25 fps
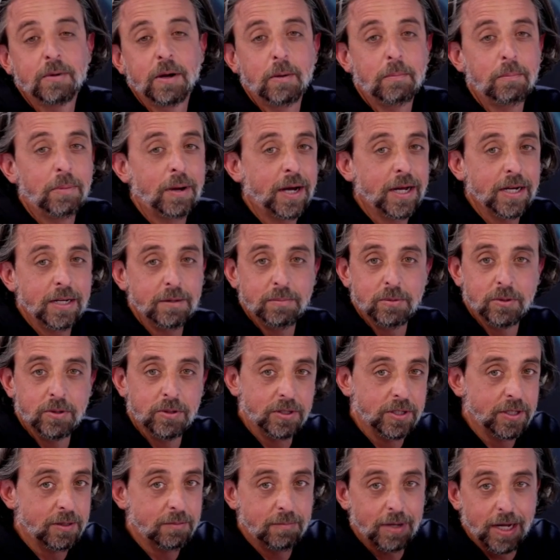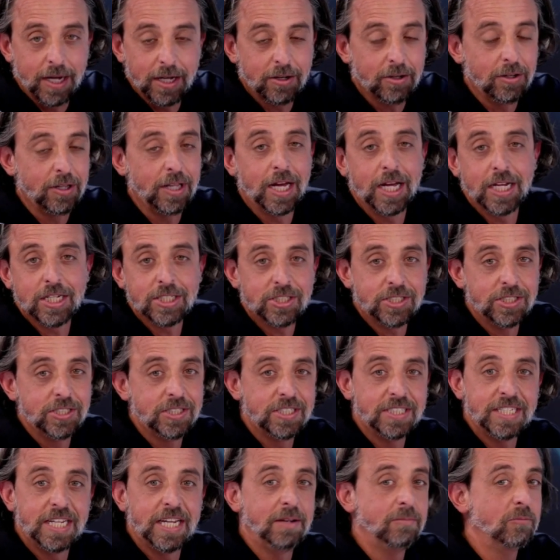bodybuilding, Michael Ashley's
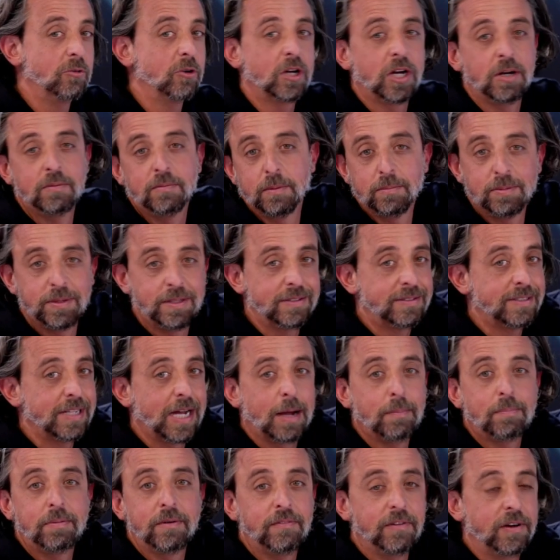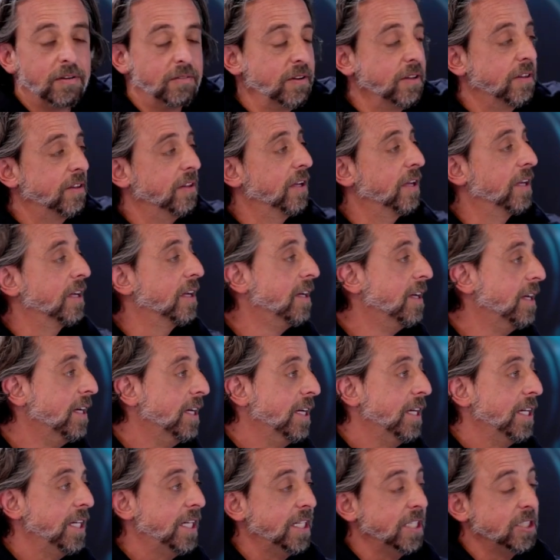name will come up at the top of everything.
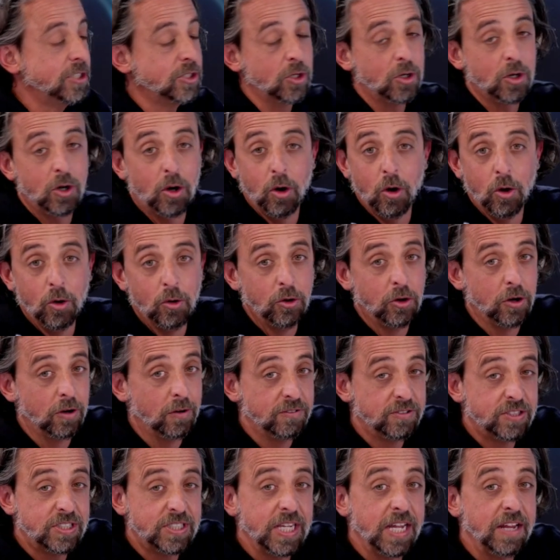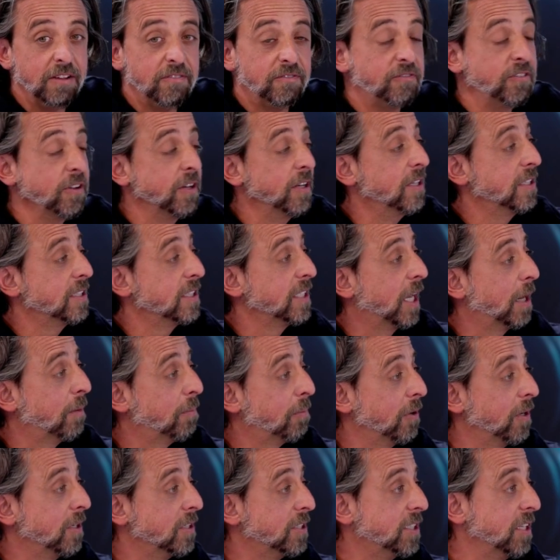He's owner of Safe Fitness,
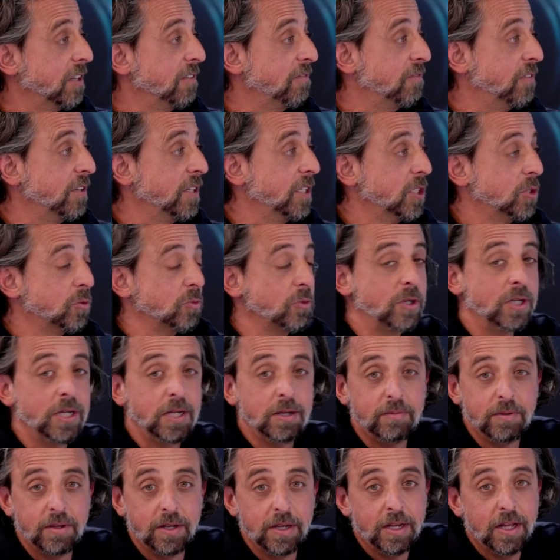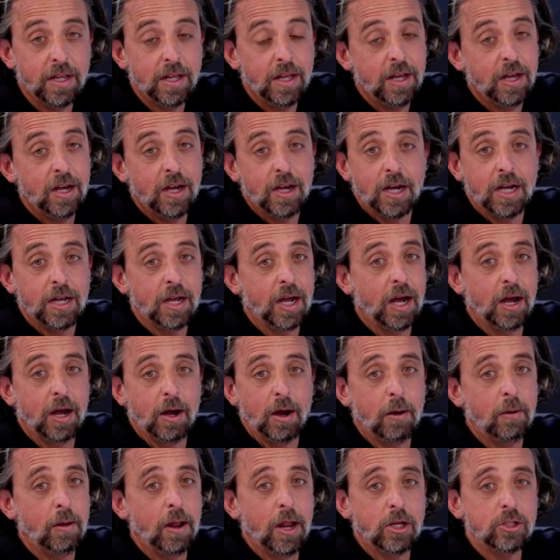operator of Safe Fitness, where him and
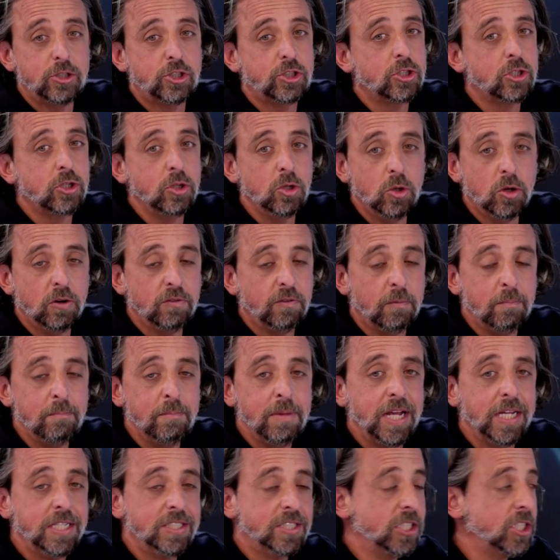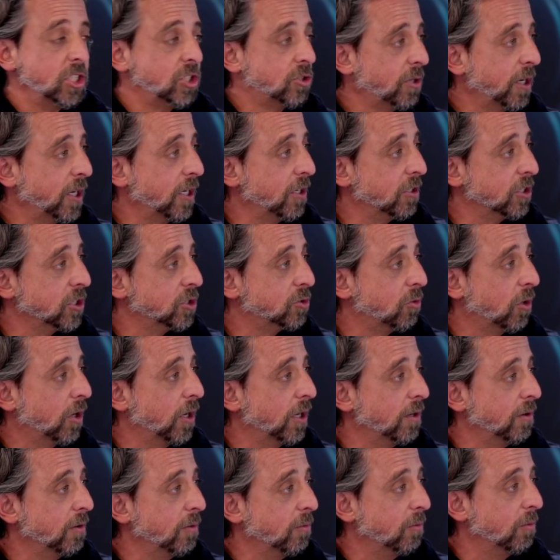a slew of amazing trainers
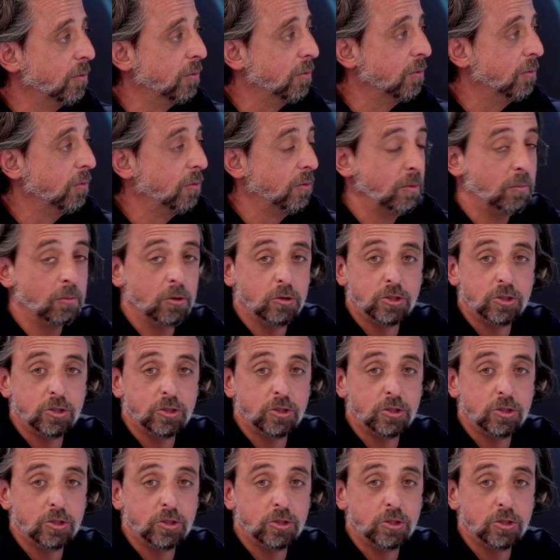run the most